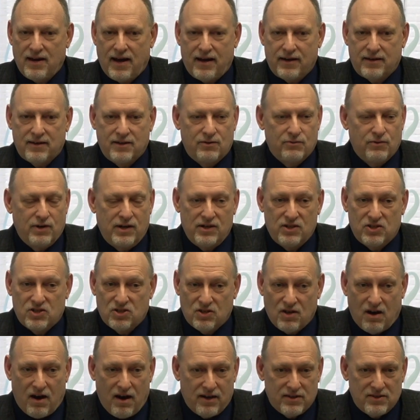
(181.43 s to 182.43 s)
God can read his
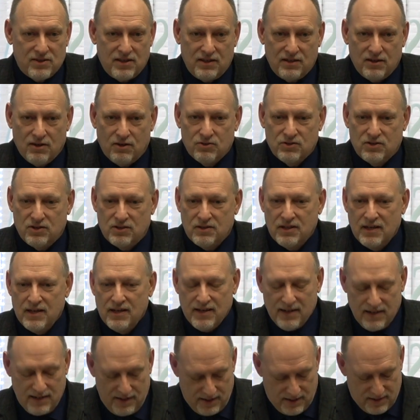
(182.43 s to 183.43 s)
thoughts, he knows his,
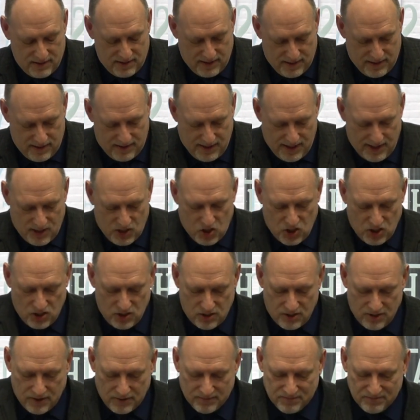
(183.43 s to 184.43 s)
his
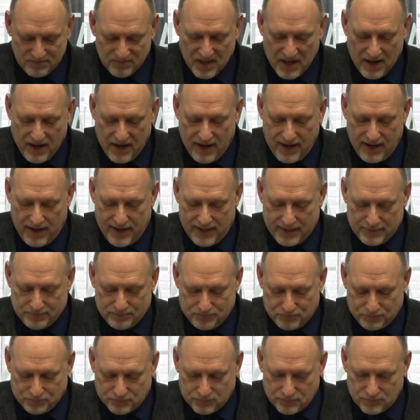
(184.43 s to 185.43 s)
intentions
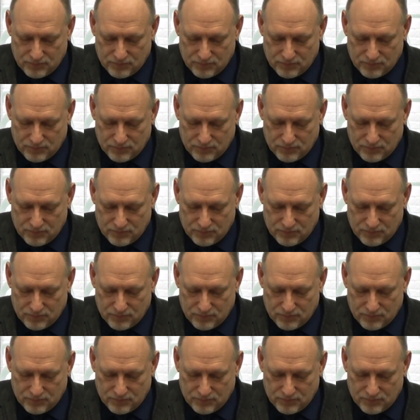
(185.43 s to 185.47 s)
um,